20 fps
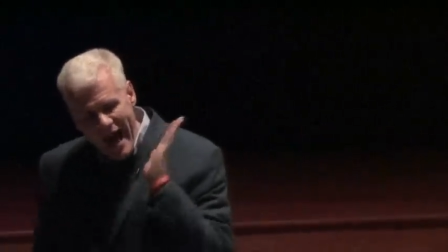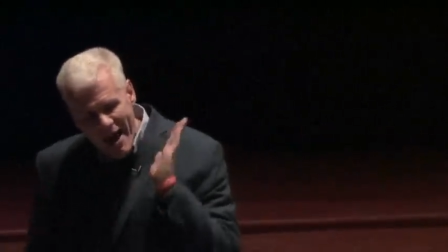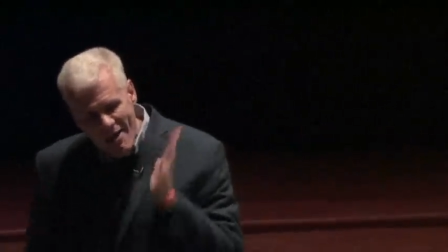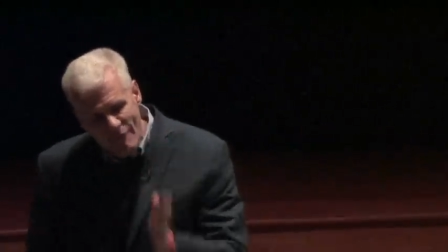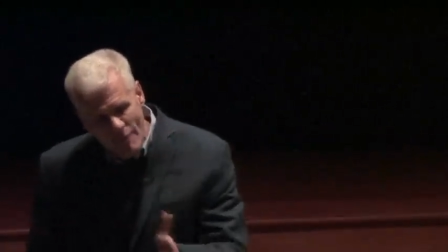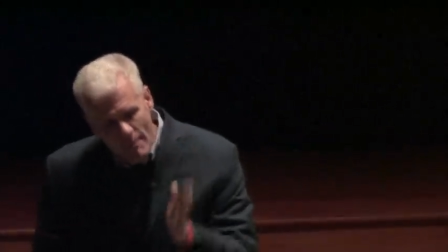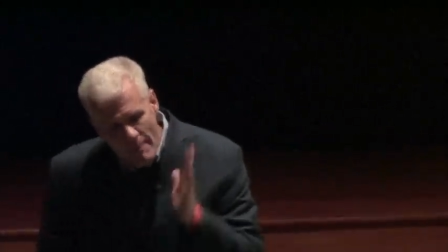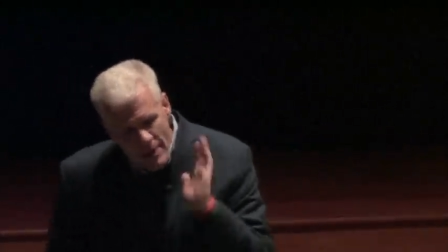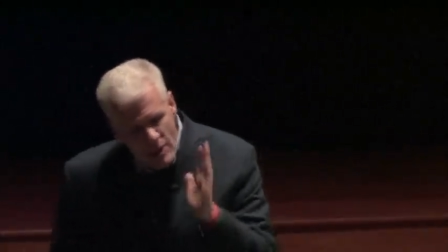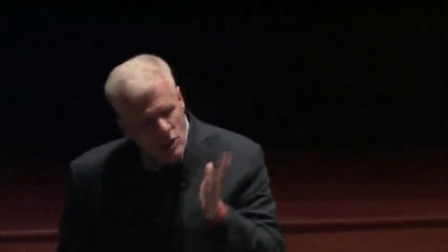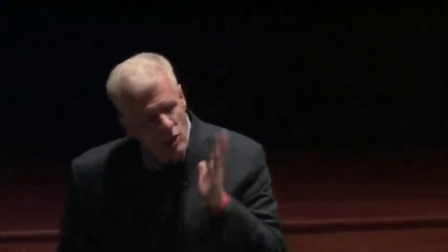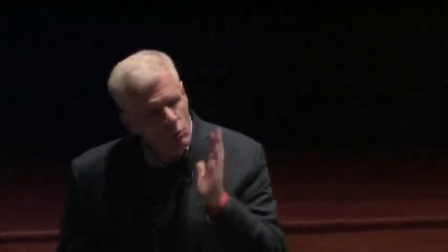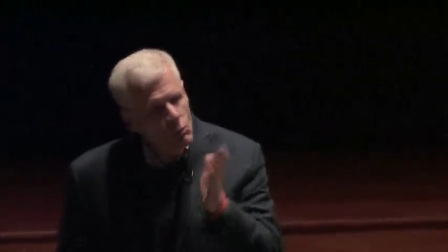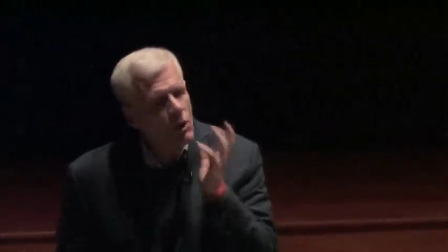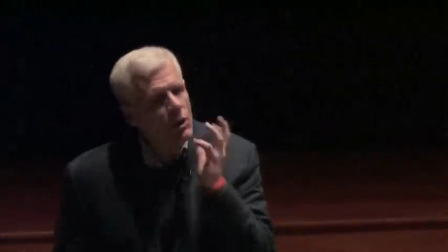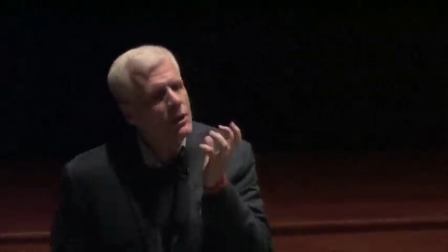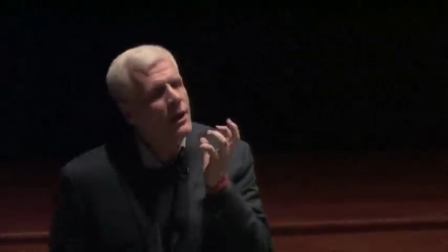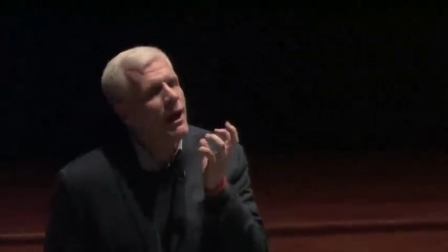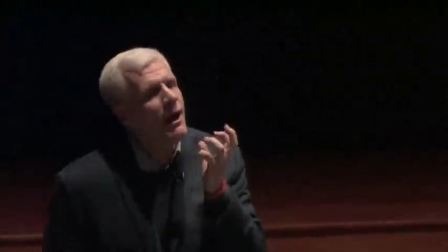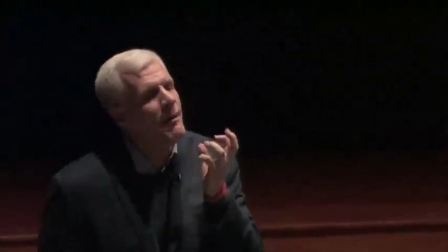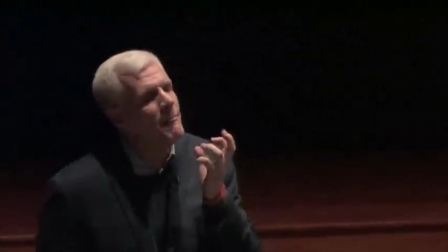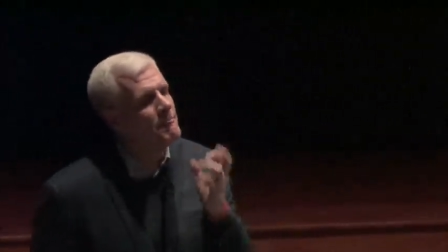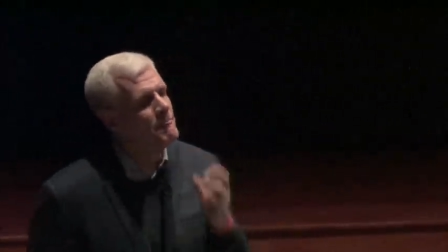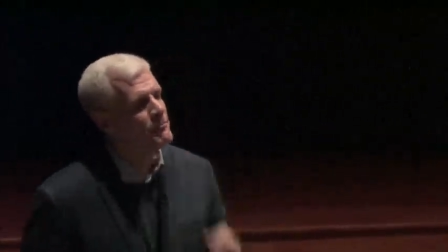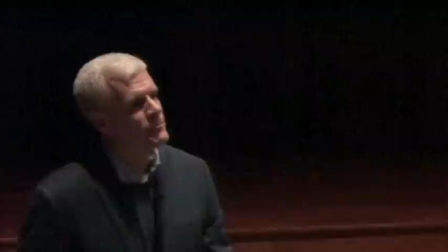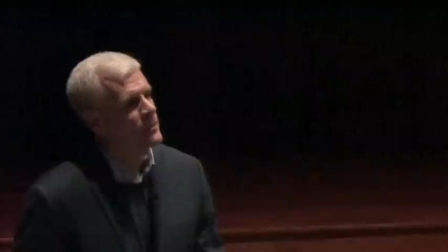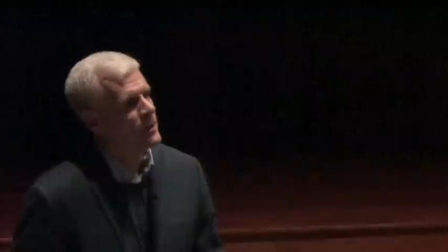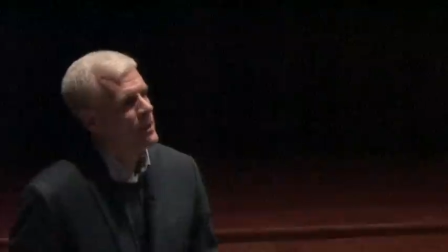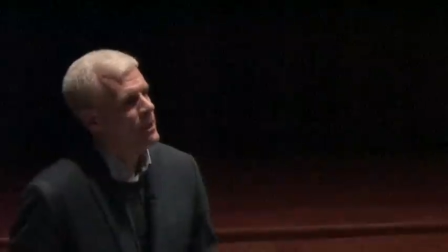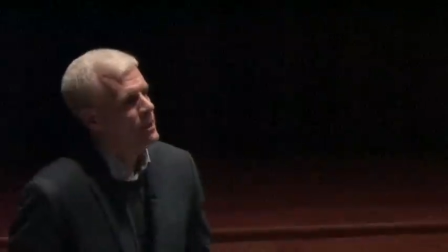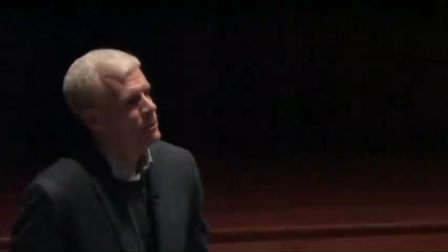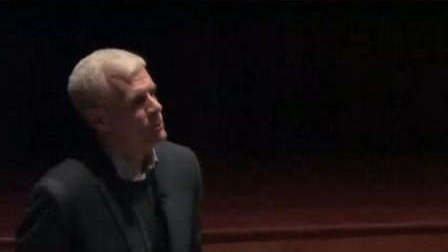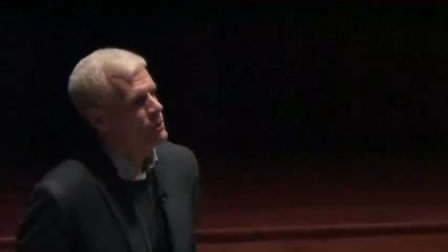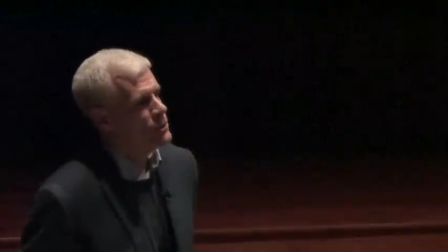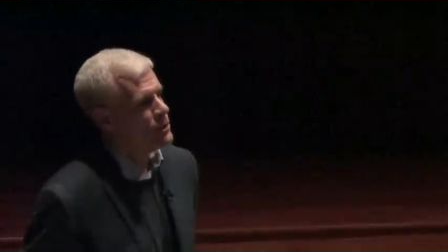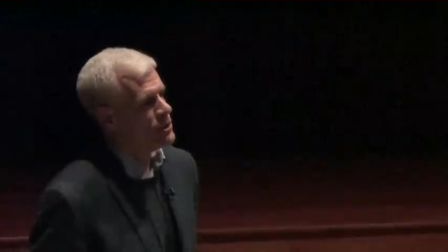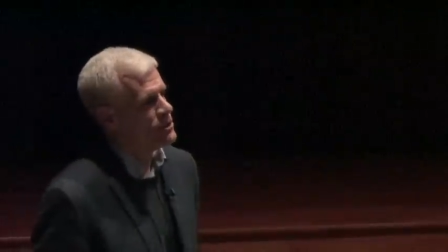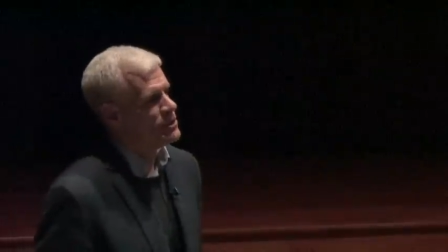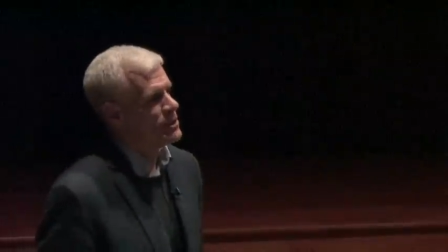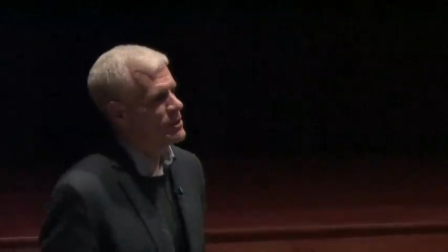affirmation will come
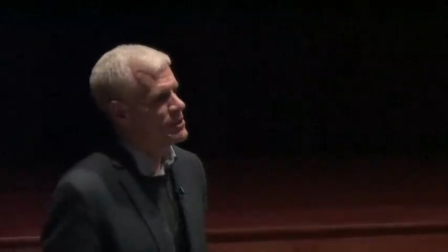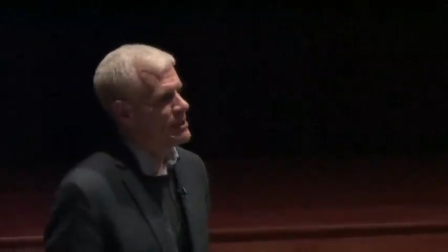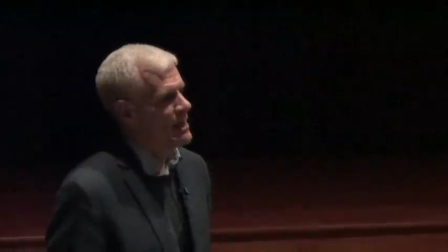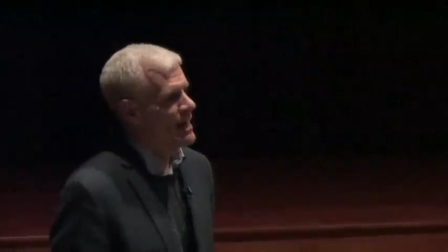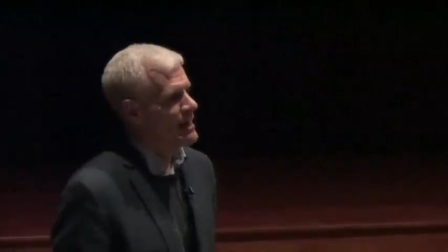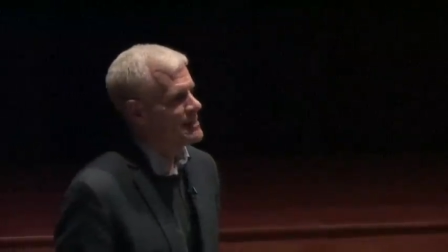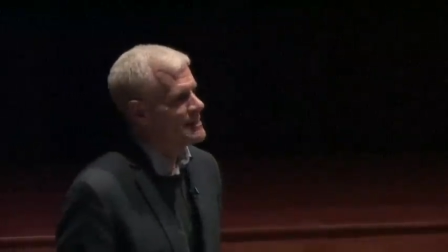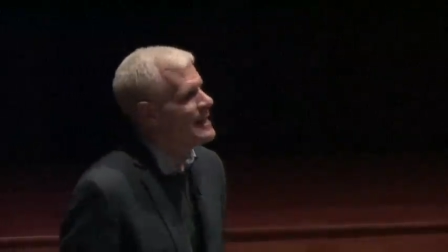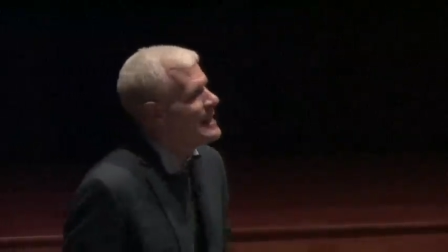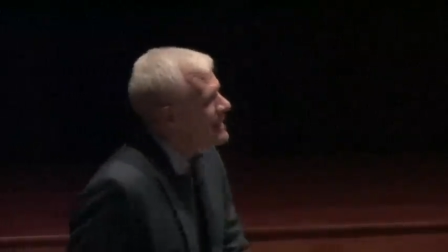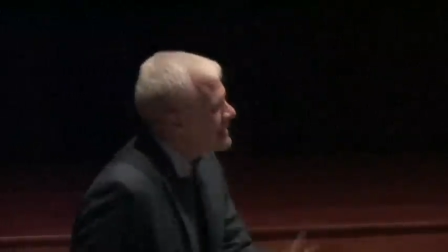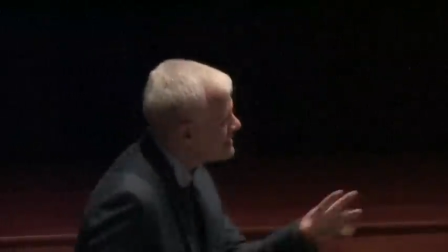with your success.